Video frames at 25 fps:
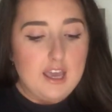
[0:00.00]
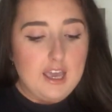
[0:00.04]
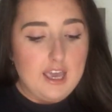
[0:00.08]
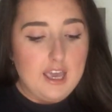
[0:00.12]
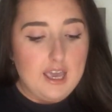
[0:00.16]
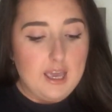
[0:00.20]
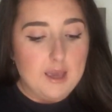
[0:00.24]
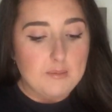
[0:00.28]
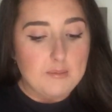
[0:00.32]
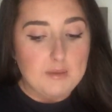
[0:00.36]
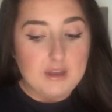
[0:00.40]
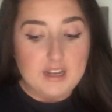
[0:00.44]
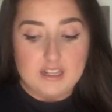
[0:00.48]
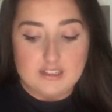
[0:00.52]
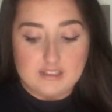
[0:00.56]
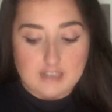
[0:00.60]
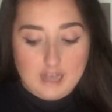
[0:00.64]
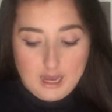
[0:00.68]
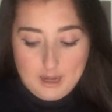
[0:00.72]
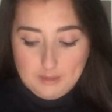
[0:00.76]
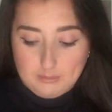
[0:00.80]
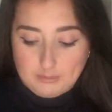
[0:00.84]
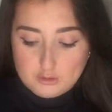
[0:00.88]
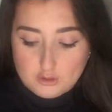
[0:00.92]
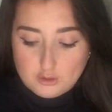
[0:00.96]
Um, it is
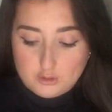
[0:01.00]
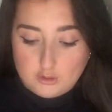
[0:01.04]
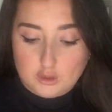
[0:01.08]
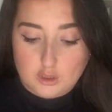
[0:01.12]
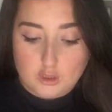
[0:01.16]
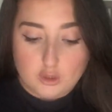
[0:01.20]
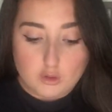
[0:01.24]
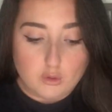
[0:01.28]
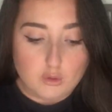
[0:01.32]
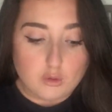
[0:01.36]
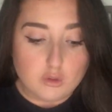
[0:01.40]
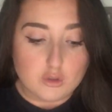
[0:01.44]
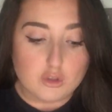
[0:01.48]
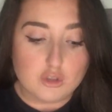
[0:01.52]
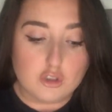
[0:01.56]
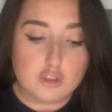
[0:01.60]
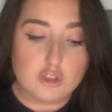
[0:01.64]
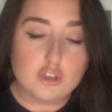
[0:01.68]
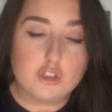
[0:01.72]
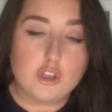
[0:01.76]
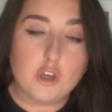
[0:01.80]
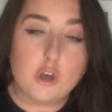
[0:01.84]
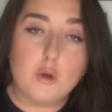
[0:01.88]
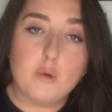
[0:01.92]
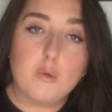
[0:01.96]
absolutely
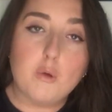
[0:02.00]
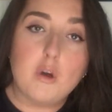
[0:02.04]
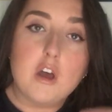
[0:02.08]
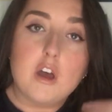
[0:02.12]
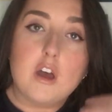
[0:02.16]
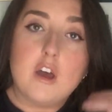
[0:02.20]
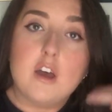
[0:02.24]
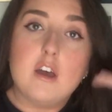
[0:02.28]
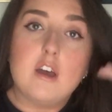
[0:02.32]
gorgeous, so